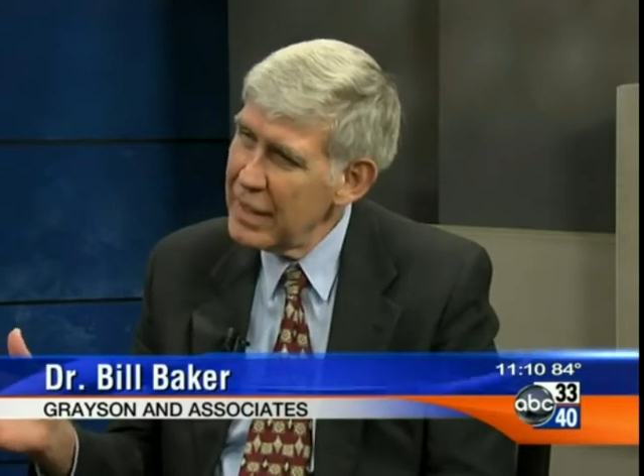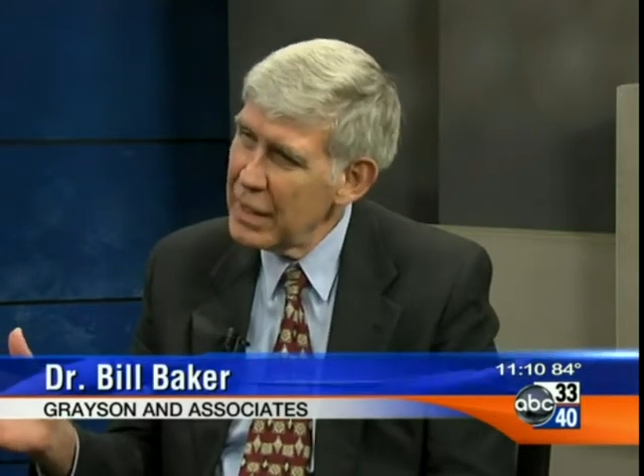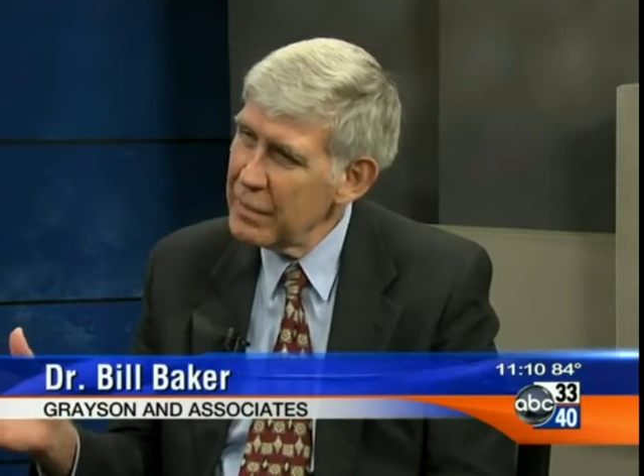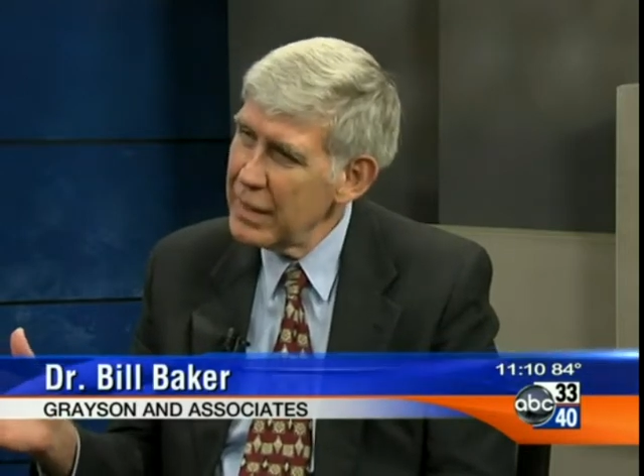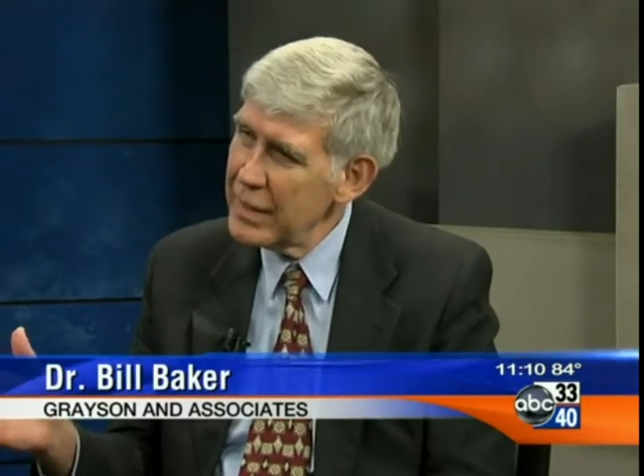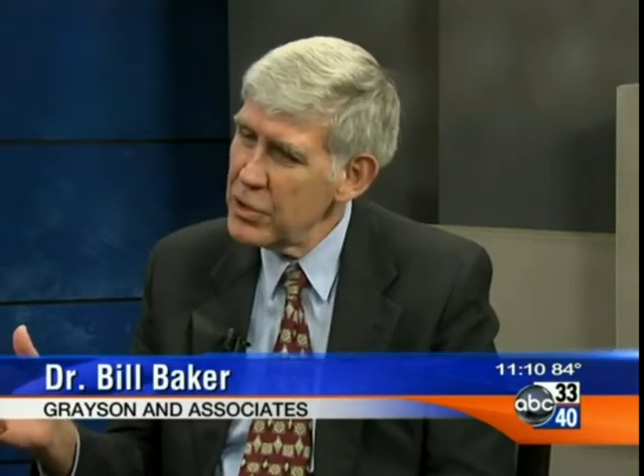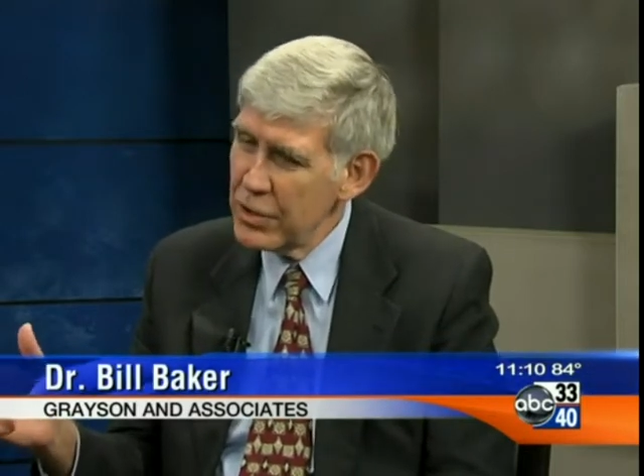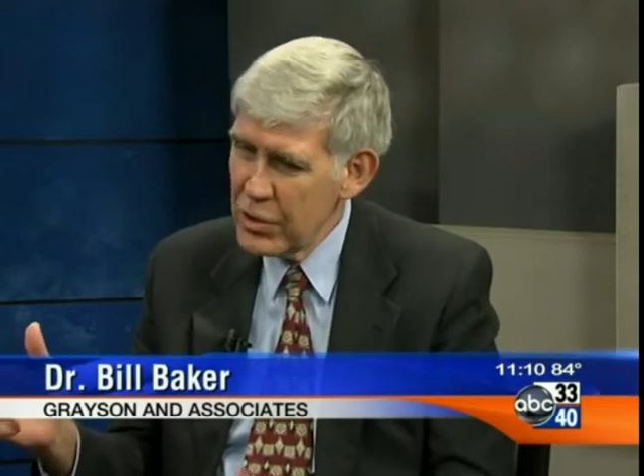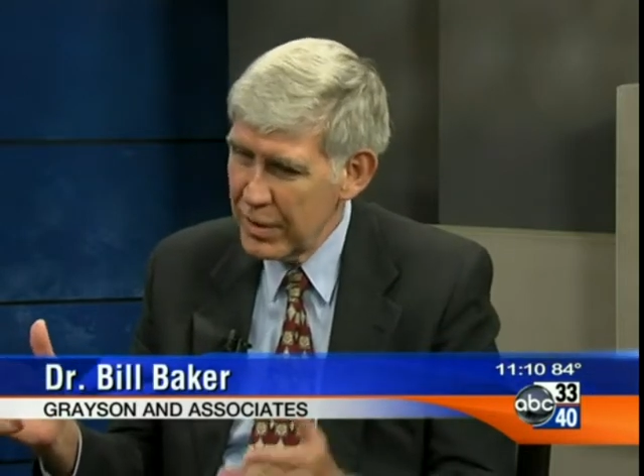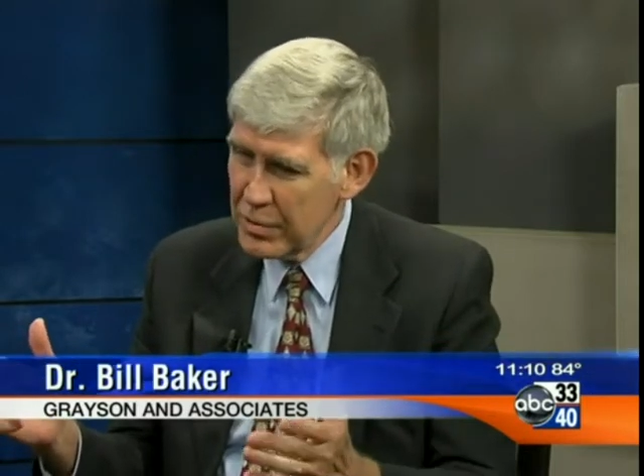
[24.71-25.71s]
our
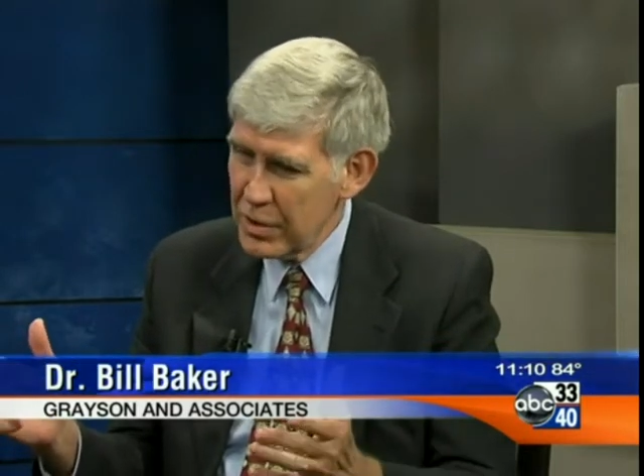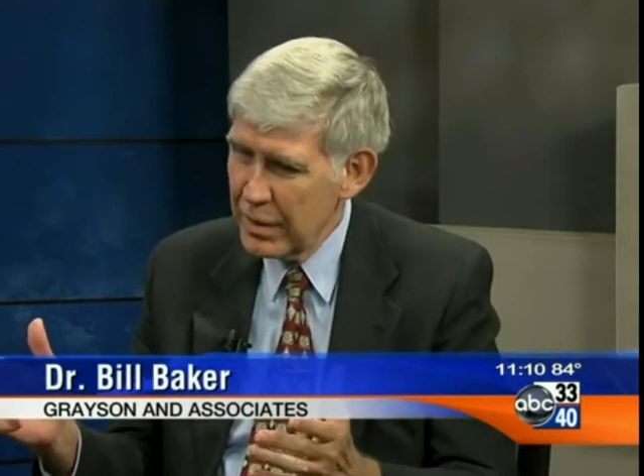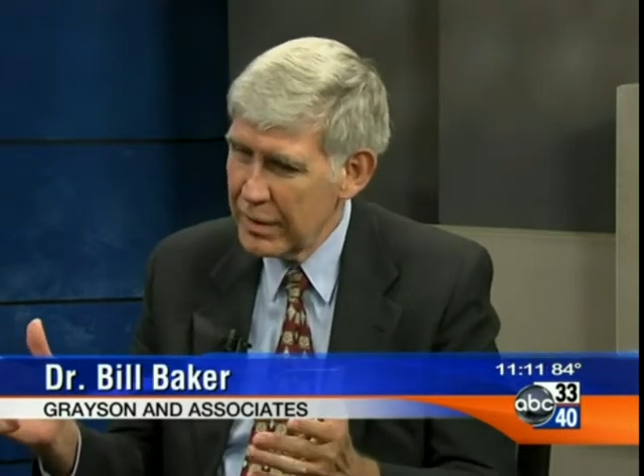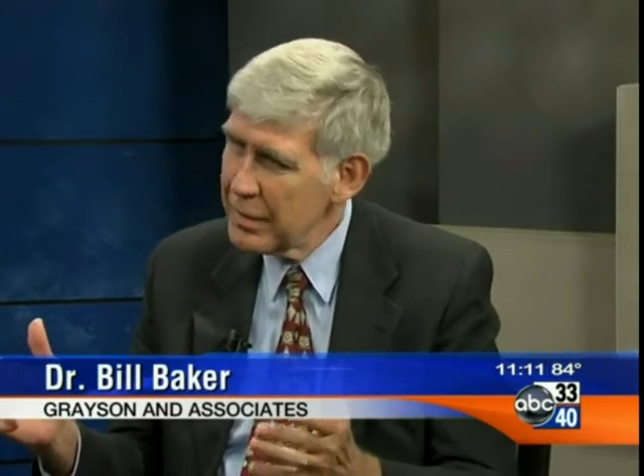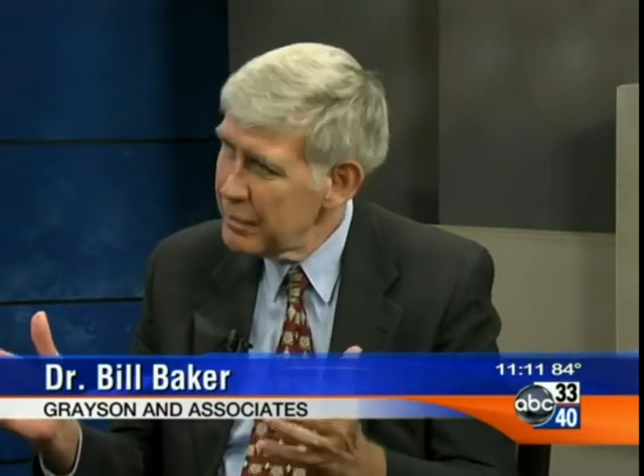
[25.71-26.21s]
relationships are